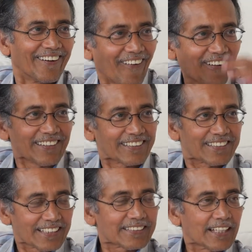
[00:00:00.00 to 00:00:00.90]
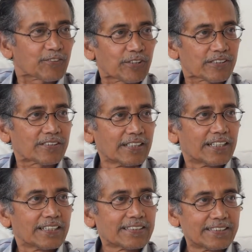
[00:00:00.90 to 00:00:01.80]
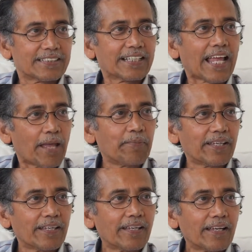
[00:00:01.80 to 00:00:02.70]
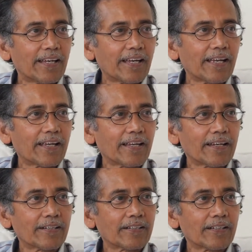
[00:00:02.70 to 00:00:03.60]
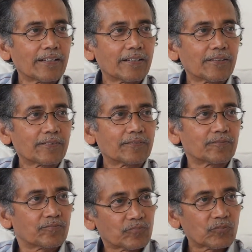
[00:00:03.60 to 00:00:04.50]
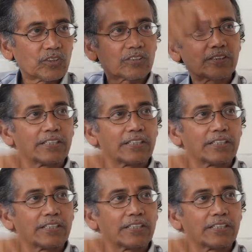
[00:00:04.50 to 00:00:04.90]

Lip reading: All these things that was sitting heavy and just